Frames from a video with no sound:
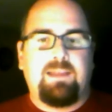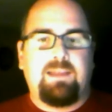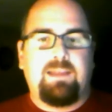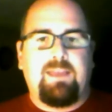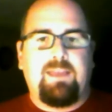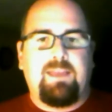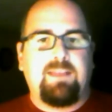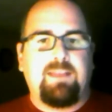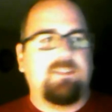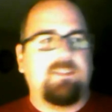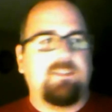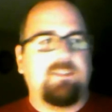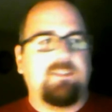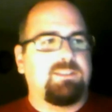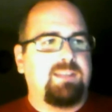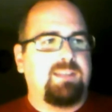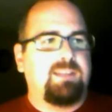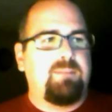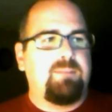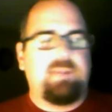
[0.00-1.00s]
English
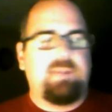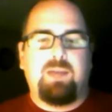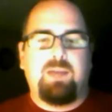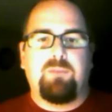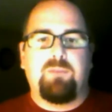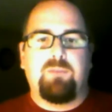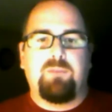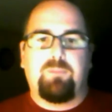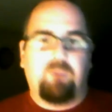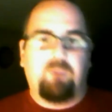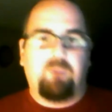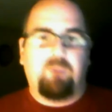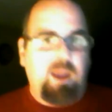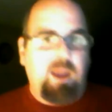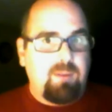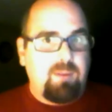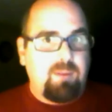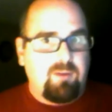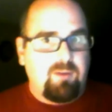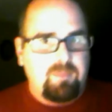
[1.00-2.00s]
then become the
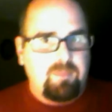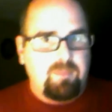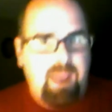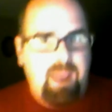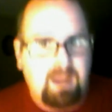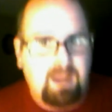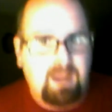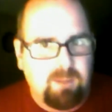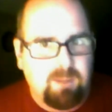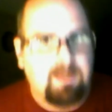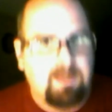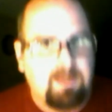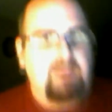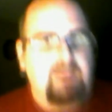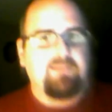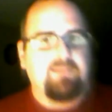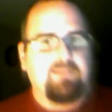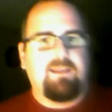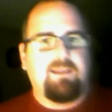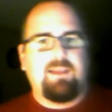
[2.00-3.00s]
primary backup at
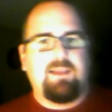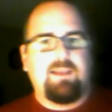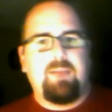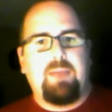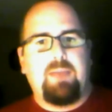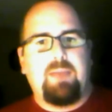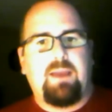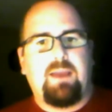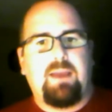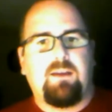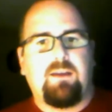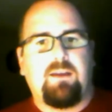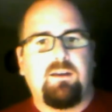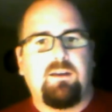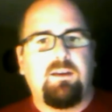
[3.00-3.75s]
outside linebacker?